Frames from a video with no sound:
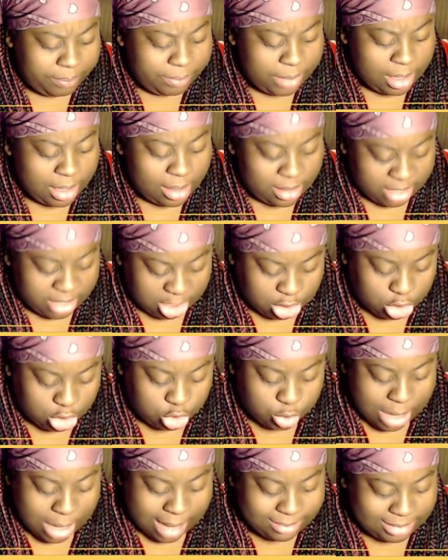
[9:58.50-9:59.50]
Did you
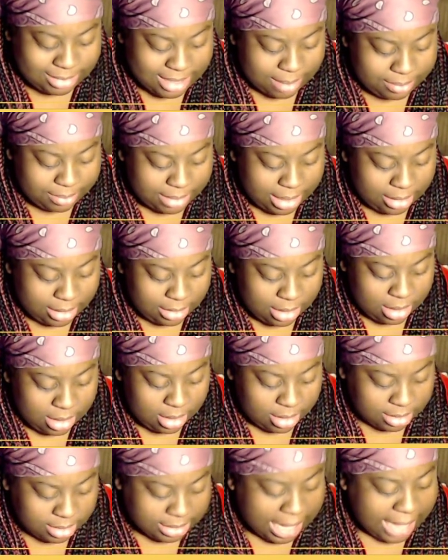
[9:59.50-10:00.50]
drop something?
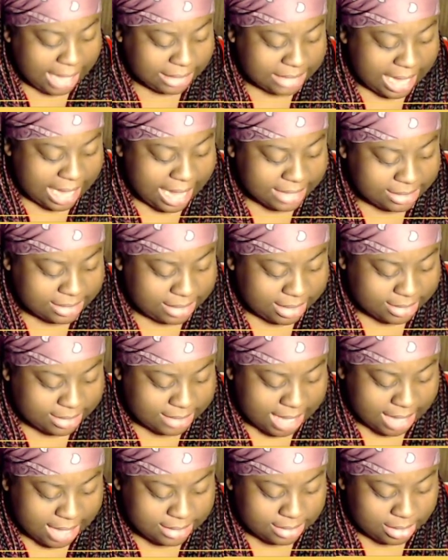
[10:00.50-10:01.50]
Dodge asked the
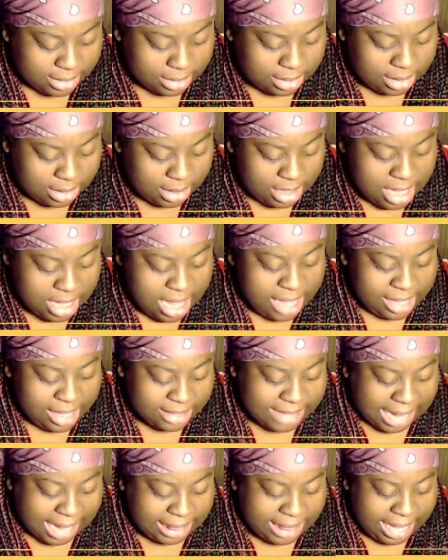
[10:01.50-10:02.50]
assassin. 'Cause I
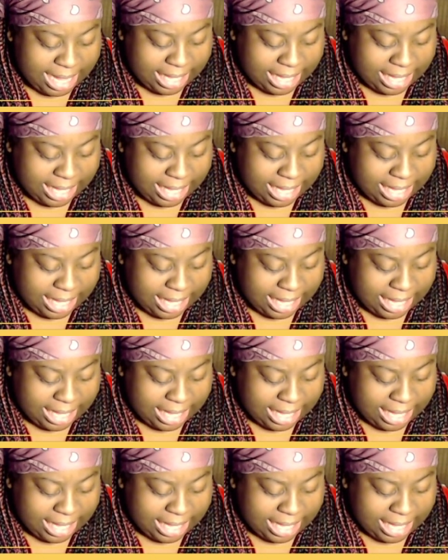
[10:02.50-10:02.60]
think I